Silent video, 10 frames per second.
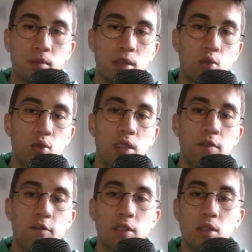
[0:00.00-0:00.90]
The queen
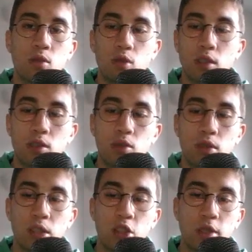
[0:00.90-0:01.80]
defends the rook, so
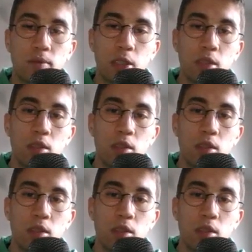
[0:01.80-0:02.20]
it's checkmate.